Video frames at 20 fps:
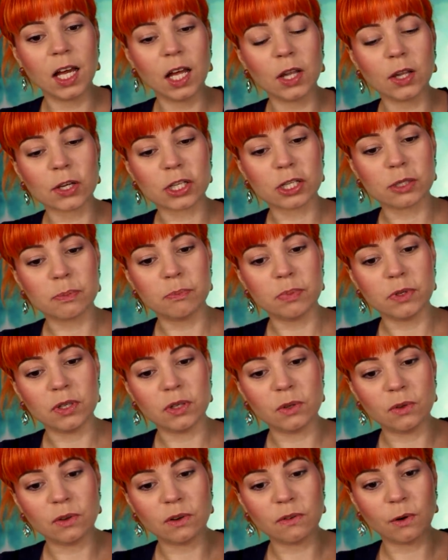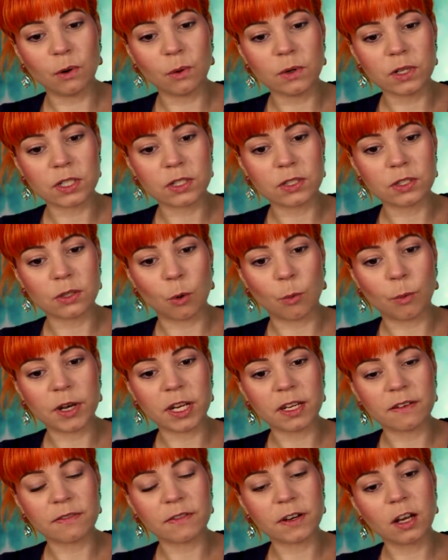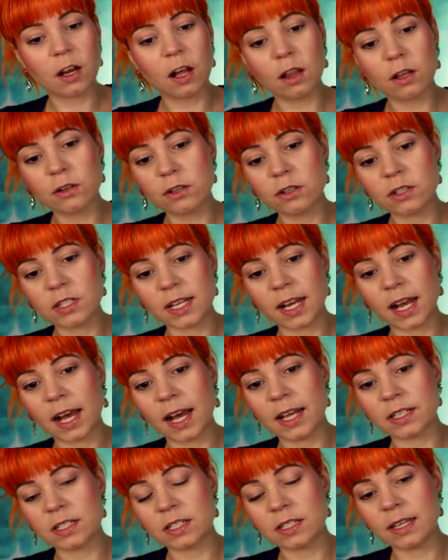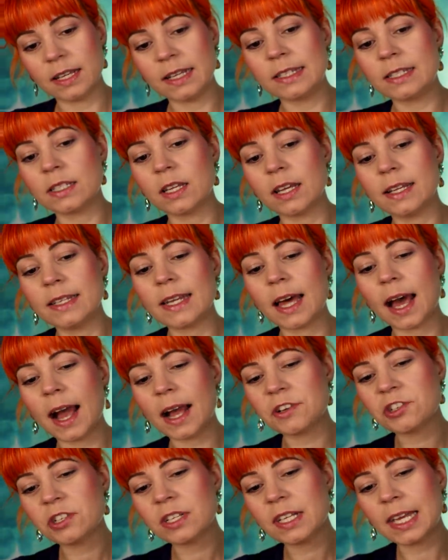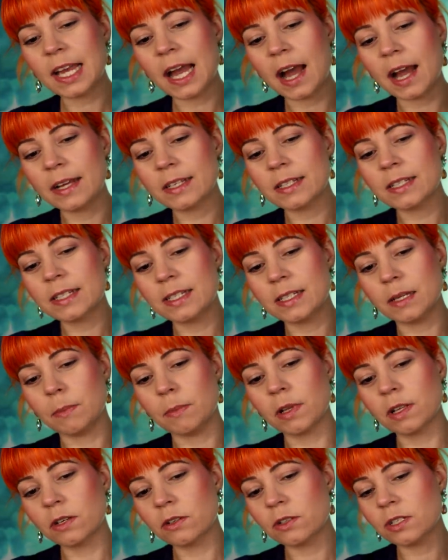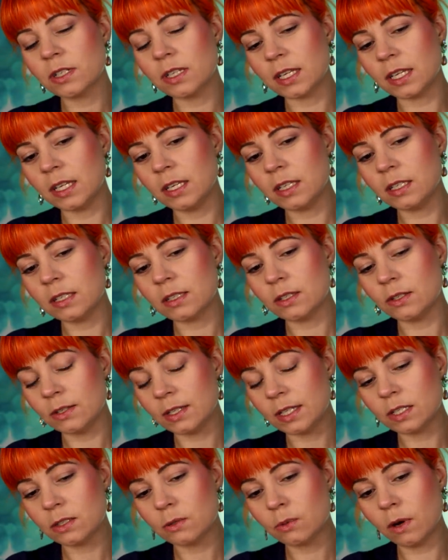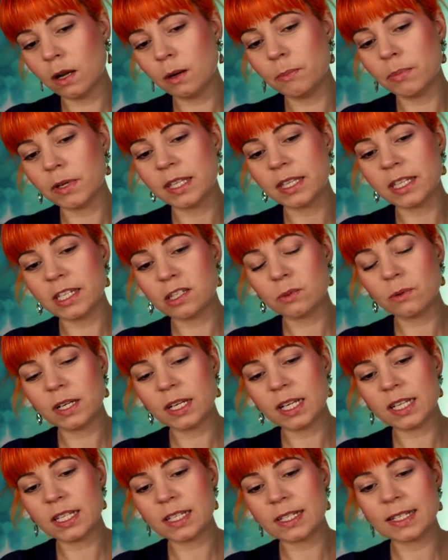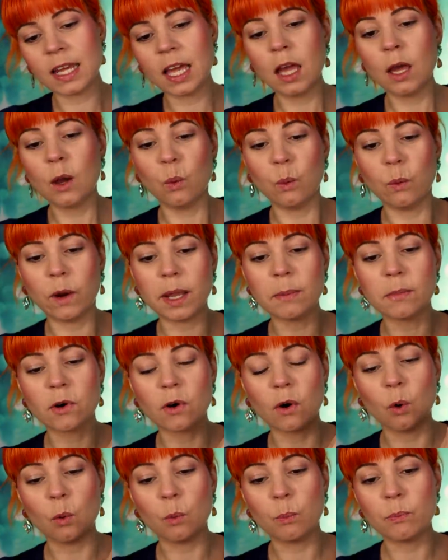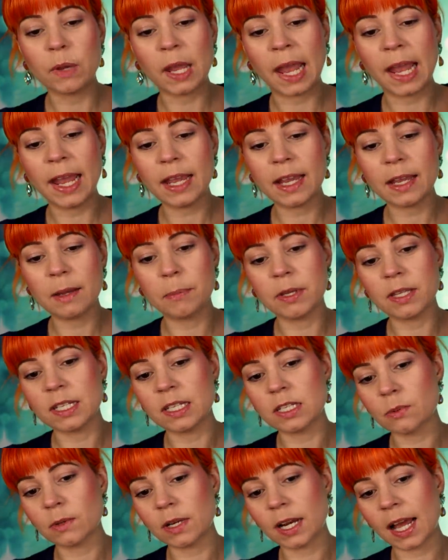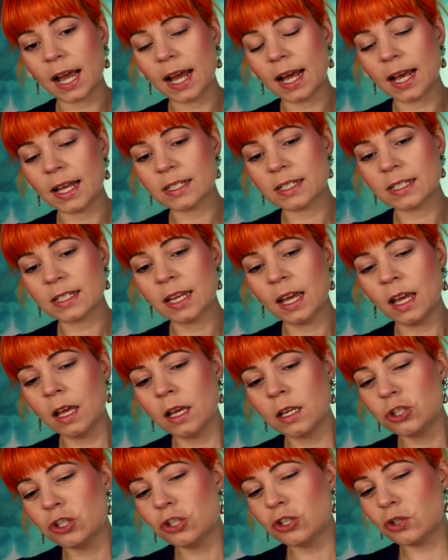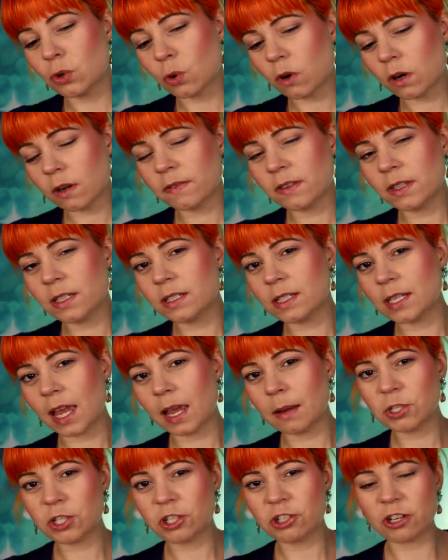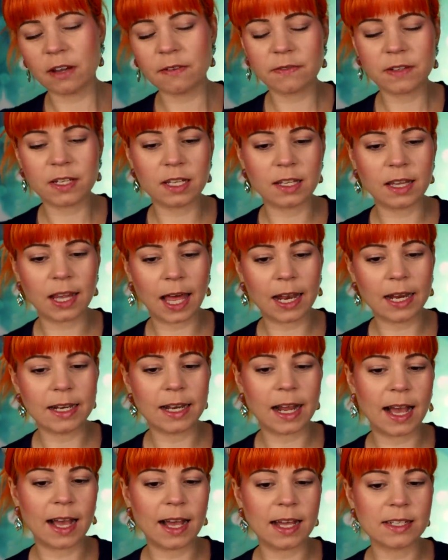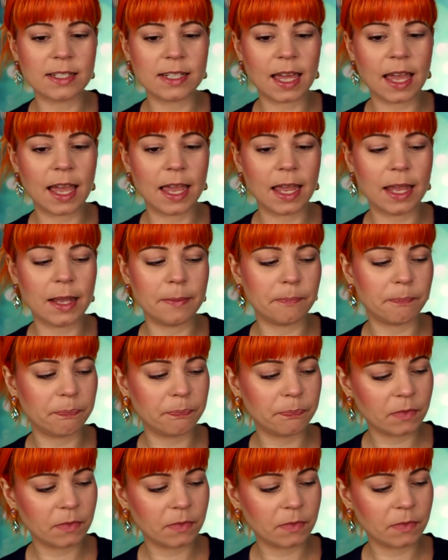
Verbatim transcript: Looks beautiful with so many different colors. It has, it's it's actually kind of similar to the to this one, but this one is way more opaque, but this one has sort of the same shift in that it has a